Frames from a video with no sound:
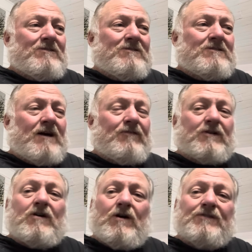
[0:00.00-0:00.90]
cover
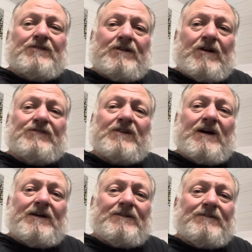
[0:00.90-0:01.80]
calls on our
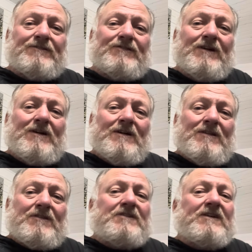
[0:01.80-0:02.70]
side of
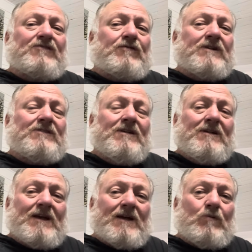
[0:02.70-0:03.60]
the district,
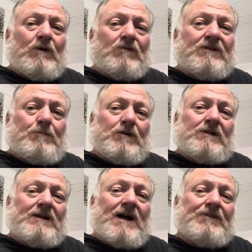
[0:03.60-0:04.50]
and we were
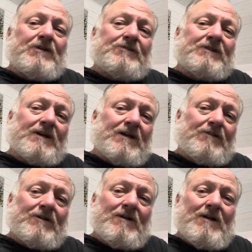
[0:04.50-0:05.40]
typically out there
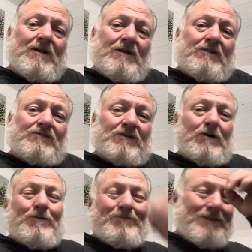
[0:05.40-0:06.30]
together.
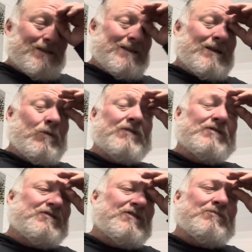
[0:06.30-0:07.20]
So it
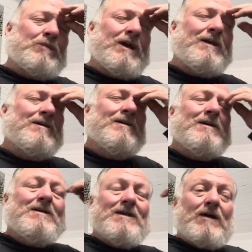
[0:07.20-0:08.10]
wasn't just me,
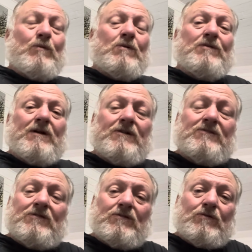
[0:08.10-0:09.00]
and we were there
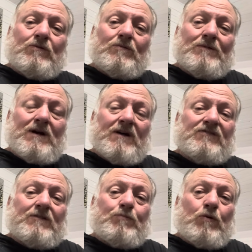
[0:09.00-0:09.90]
to
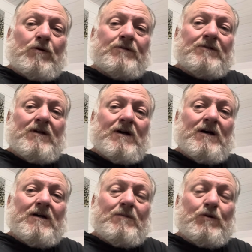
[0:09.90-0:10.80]
support
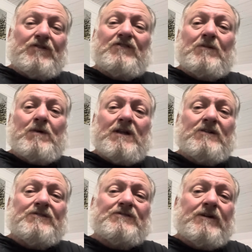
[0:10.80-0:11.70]
emergency
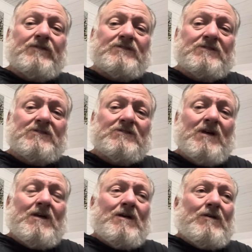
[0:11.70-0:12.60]
medical services,
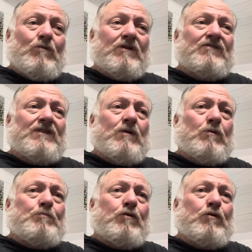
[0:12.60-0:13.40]
which they were